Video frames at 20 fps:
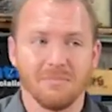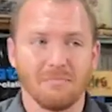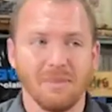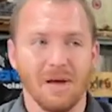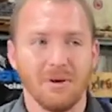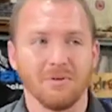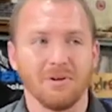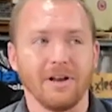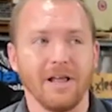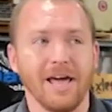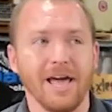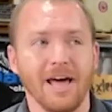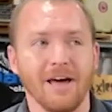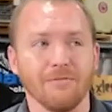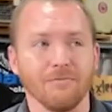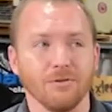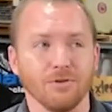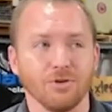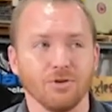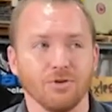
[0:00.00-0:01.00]
1.5
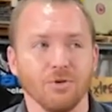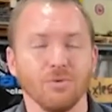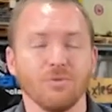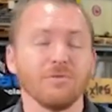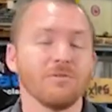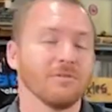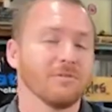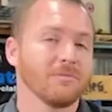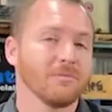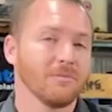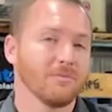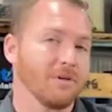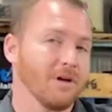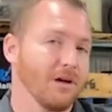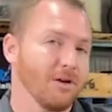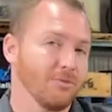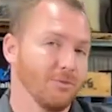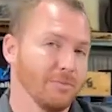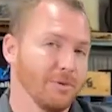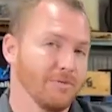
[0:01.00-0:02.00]
pounds or so
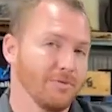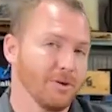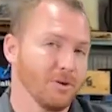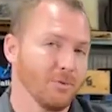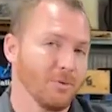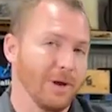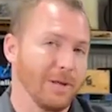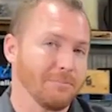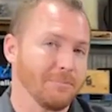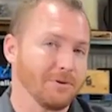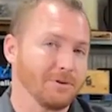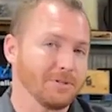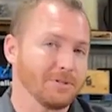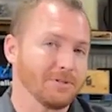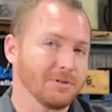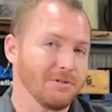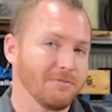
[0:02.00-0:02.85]
on removing your wipers